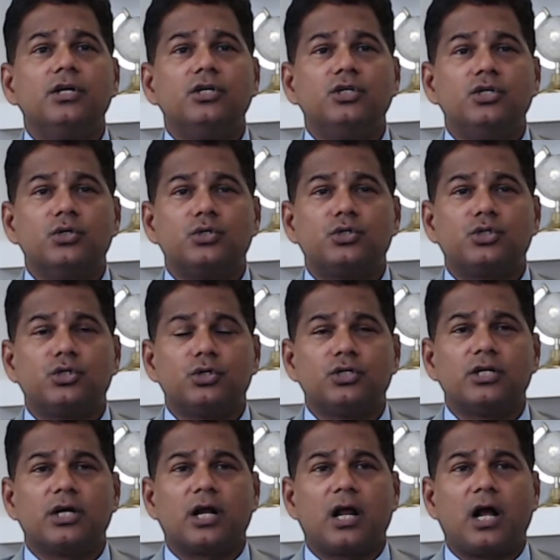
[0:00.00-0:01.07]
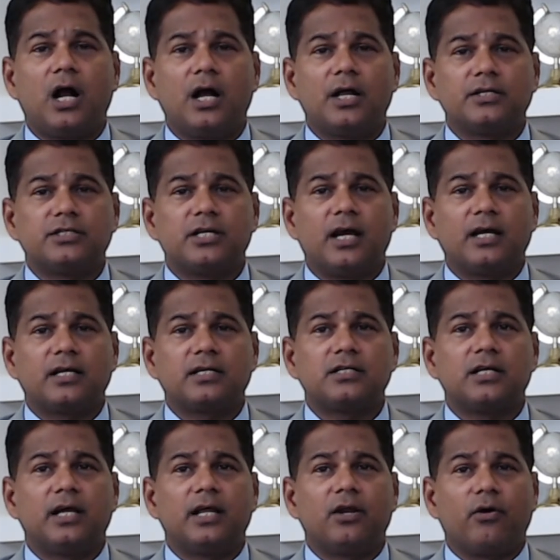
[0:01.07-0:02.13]
you should contact
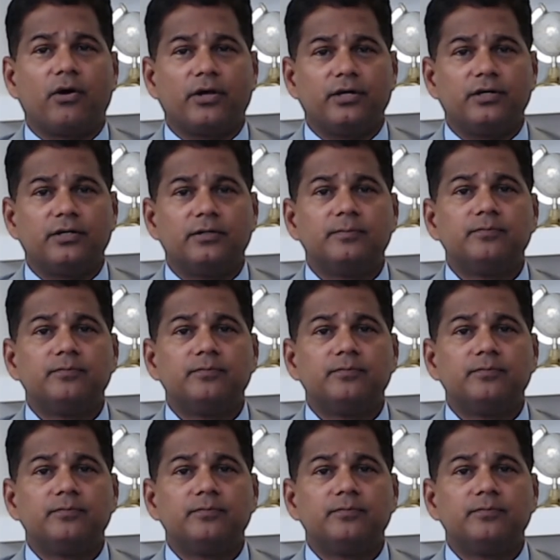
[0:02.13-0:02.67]
a lawyer.